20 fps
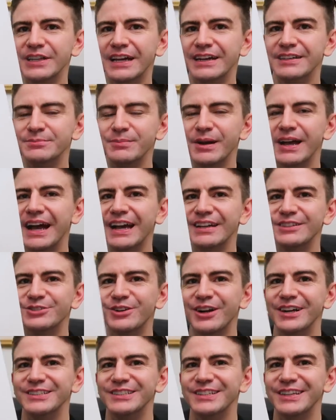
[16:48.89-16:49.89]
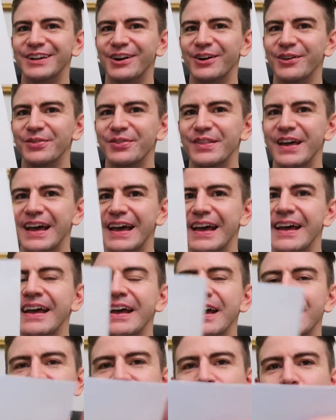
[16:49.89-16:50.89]
That is my handwriting on there,
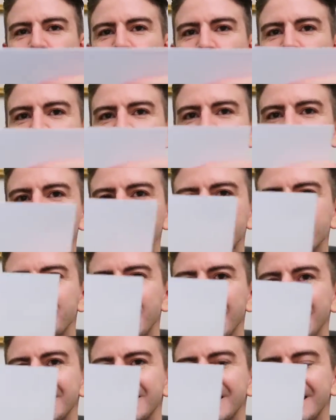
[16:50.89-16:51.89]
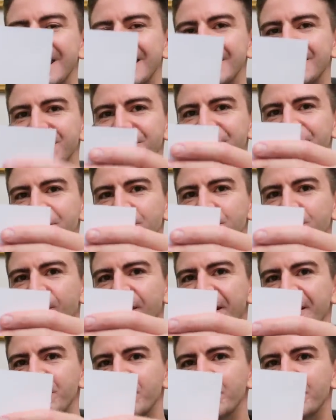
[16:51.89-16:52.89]
and you've got quite a lot of space here to
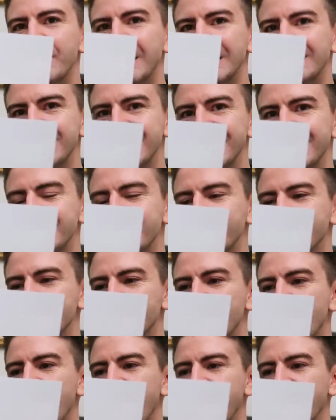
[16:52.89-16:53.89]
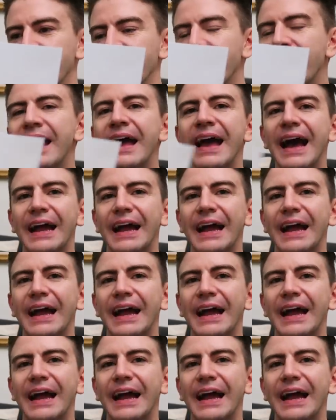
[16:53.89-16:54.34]
write your message as well,